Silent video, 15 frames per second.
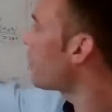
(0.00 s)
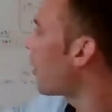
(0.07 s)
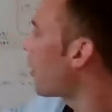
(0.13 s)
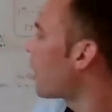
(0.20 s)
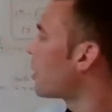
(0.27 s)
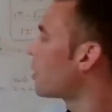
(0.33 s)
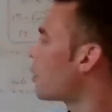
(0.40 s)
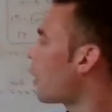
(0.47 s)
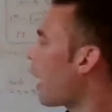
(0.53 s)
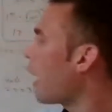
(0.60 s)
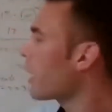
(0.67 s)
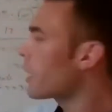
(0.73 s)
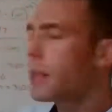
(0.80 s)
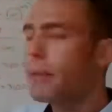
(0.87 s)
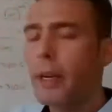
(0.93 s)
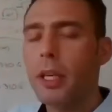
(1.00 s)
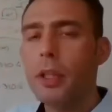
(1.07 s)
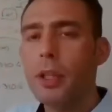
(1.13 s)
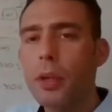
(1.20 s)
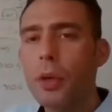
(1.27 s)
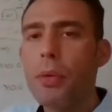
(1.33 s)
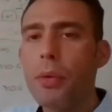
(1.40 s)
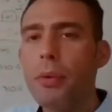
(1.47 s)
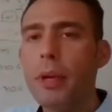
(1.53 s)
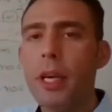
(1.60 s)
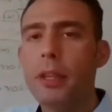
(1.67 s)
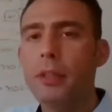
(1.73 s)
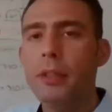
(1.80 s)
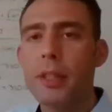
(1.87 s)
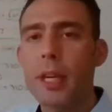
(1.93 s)
the fund to activate a new
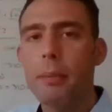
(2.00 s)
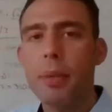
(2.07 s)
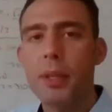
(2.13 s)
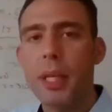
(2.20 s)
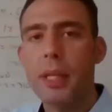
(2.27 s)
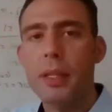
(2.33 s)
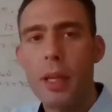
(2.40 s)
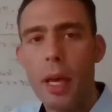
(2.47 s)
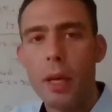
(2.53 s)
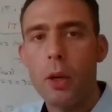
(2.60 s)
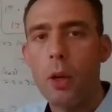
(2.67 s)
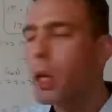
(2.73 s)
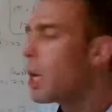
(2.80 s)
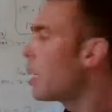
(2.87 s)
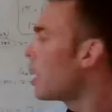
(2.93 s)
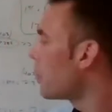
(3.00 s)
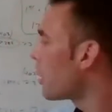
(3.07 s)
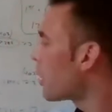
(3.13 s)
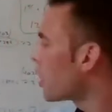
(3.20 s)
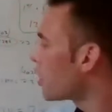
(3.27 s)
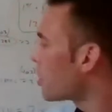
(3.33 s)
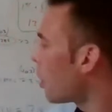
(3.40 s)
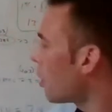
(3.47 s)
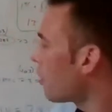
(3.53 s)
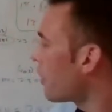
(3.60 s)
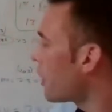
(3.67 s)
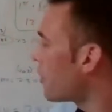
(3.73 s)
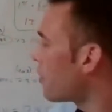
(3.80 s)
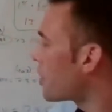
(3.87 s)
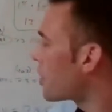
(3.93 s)
310% cycle, because you
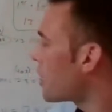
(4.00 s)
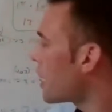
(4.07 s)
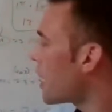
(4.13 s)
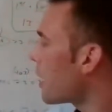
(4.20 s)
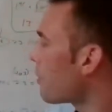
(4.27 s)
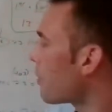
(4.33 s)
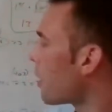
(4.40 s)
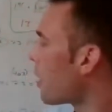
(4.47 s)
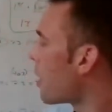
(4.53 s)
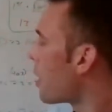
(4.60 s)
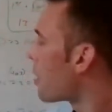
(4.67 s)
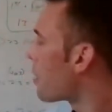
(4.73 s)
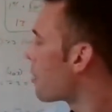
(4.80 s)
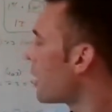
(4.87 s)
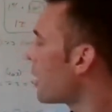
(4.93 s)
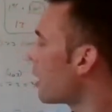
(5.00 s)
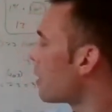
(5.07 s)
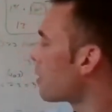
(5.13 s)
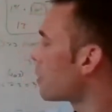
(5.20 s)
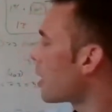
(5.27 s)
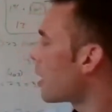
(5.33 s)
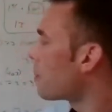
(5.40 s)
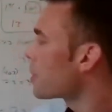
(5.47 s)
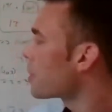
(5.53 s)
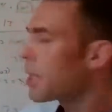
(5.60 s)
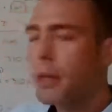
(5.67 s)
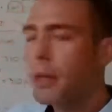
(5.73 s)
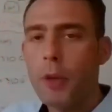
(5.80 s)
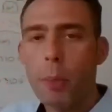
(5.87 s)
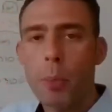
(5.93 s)
already received
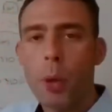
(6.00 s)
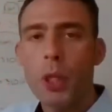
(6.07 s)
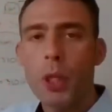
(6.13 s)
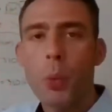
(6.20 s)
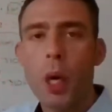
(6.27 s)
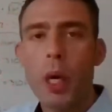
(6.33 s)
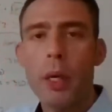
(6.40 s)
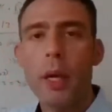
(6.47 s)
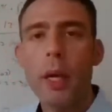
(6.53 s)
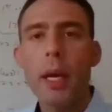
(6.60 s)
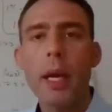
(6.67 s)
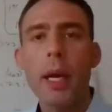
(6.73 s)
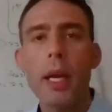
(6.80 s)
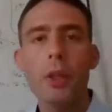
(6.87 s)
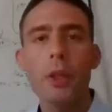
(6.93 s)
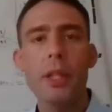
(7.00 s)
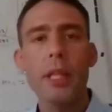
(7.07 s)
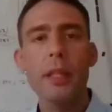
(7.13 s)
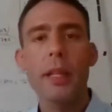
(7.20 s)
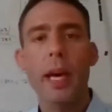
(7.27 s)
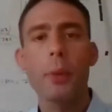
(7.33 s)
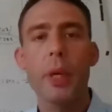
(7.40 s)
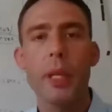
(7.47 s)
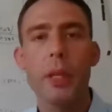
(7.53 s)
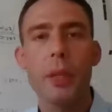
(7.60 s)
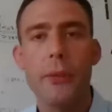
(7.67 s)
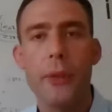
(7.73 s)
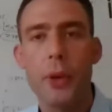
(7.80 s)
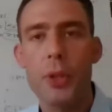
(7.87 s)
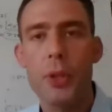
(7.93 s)
310% of your 0.1, and you did that within
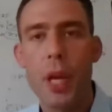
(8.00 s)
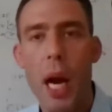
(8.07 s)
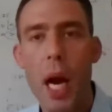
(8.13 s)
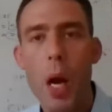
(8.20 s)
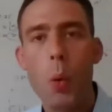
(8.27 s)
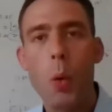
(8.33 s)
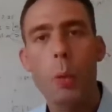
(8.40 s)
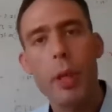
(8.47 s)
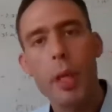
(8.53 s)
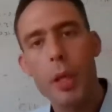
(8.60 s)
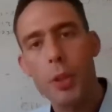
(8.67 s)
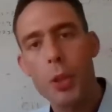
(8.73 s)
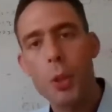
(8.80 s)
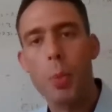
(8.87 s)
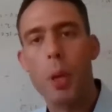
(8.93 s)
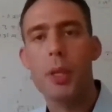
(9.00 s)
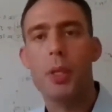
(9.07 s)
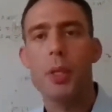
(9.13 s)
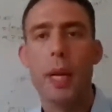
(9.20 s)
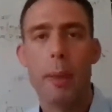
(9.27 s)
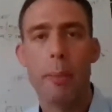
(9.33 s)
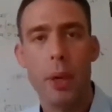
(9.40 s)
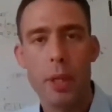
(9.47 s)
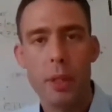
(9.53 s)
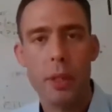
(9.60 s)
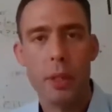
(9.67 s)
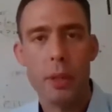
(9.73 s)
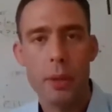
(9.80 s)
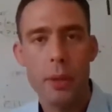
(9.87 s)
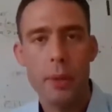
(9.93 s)
the first hour because you sponsored that
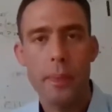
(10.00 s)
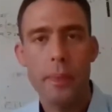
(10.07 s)
person.